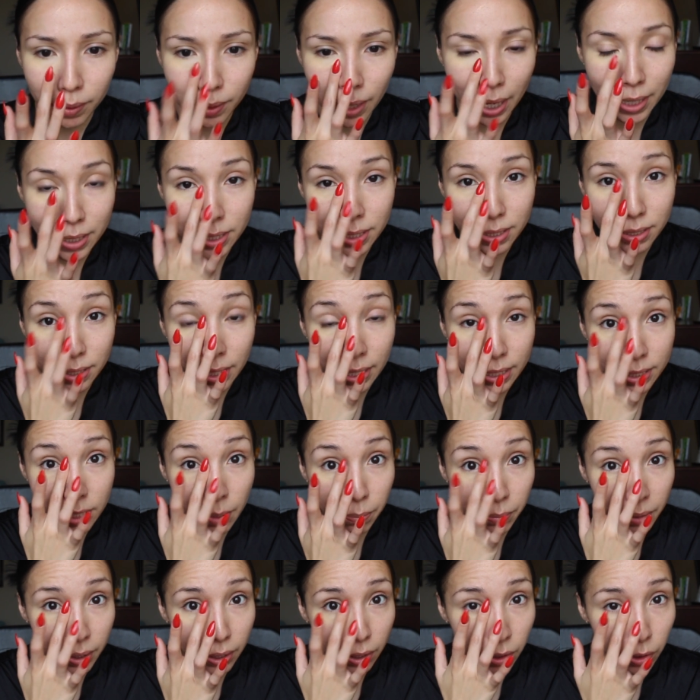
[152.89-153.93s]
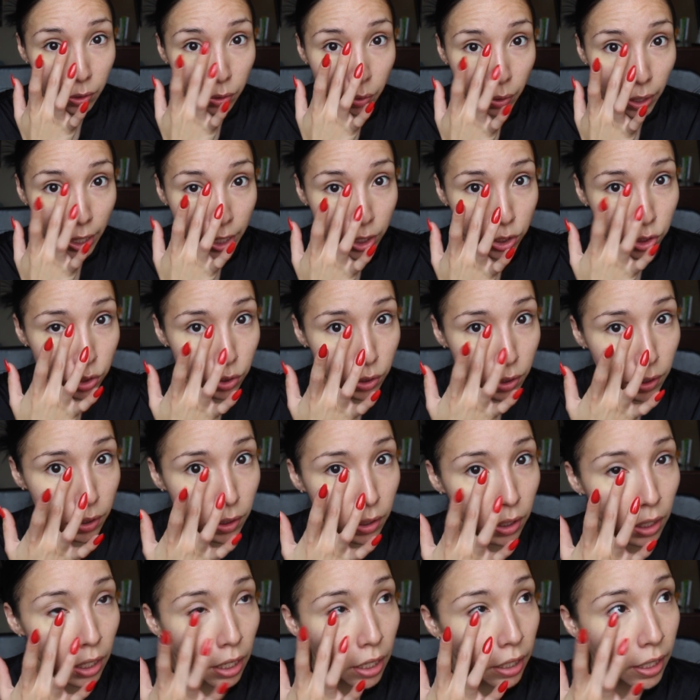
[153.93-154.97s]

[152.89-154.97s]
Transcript: I just need something a little extra.